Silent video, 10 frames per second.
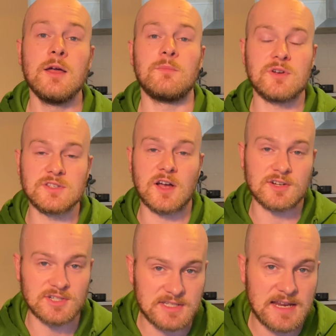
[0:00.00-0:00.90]
because
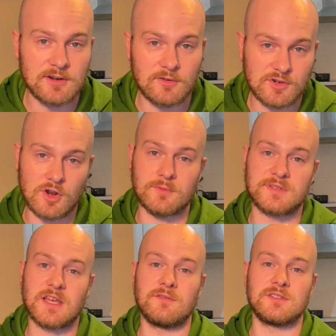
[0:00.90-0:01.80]
Argentina have shot
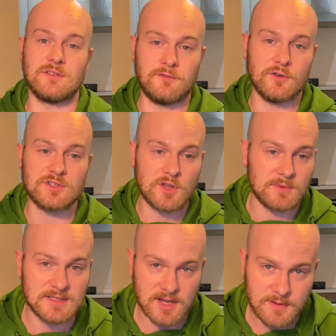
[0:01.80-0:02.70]
themselves in the foot so
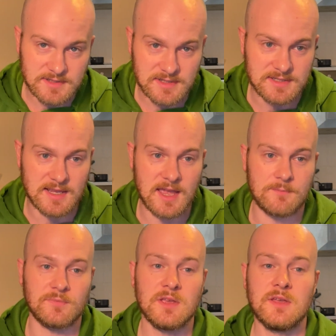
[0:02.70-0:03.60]
many times in this
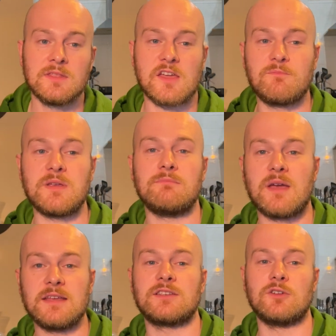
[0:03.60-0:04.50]
game, they've been
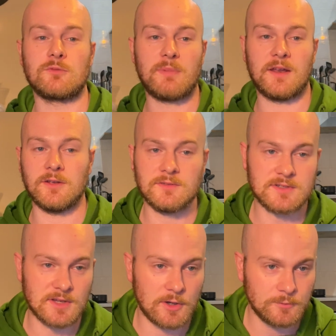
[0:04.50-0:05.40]
made to look better.
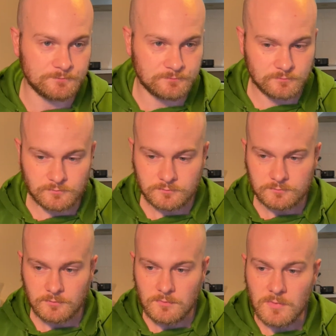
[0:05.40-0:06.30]
So,
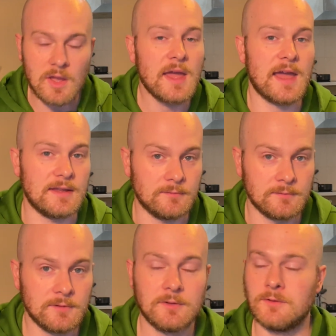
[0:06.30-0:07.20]

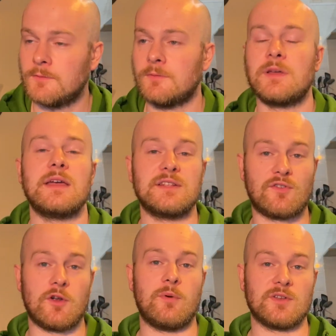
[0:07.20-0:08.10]
hey, it's
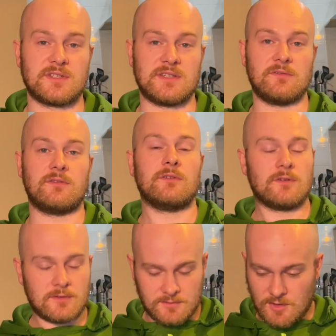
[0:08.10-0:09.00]
very positive.
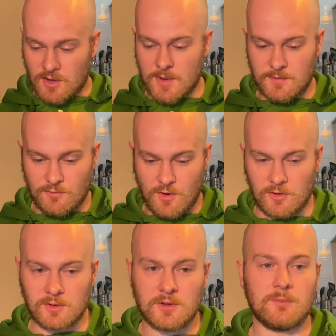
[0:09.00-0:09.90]
Don't get me wrong,
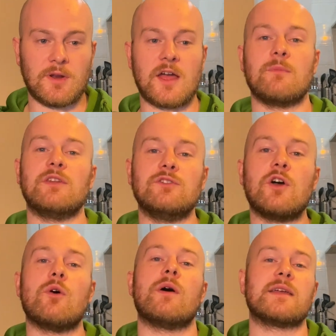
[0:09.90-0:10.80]
but I am in
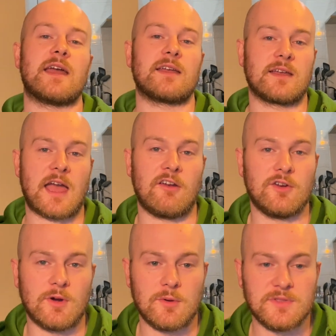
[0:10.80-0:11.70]
no way getting
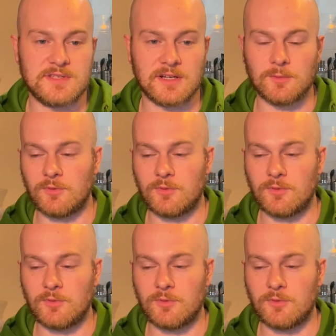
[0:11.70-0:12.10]
carried away with this England